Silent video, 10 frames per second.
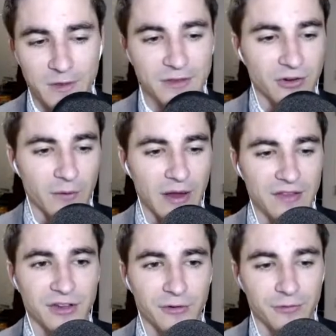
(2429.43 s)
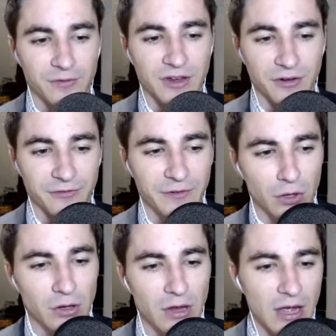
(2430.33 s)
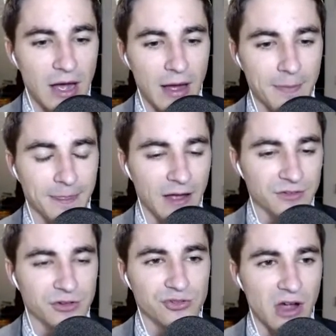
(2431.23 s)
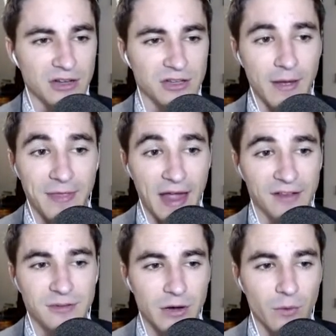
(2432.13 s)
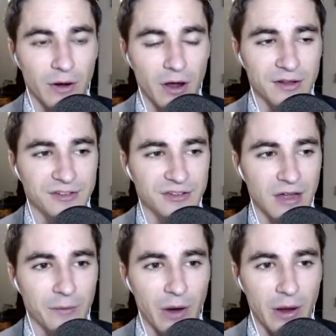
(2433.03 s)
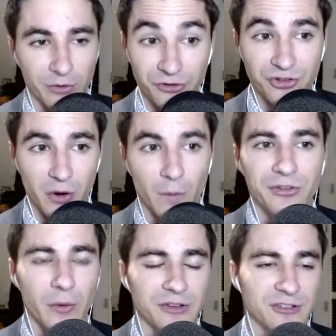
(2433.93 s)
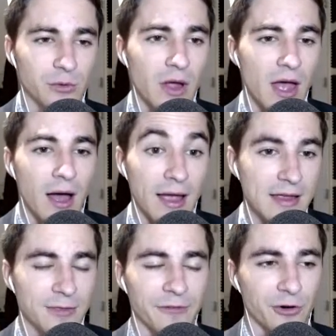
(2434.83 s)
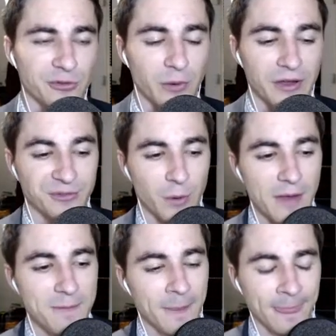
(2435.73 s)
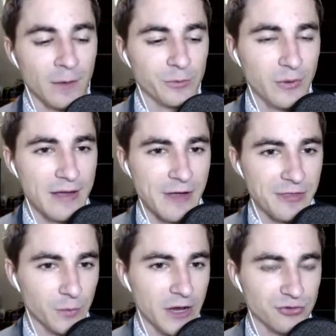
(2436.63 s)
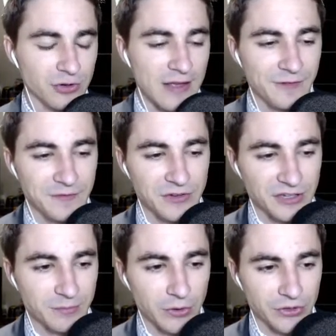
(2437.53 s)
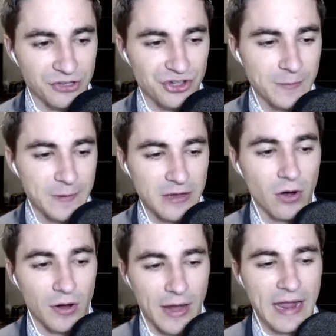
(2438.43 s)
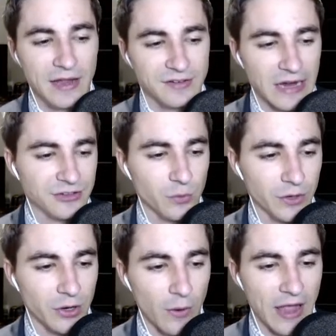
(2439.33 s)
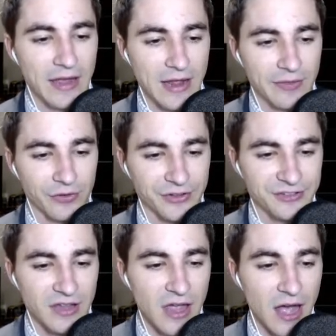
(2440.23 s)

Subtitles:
think this Arcane's gonna fill. Not too shocked about that, to be quite honest. I wasn't sure it was going to in the first place, but we do have 356 million GP on hand. I do want to go ahead and list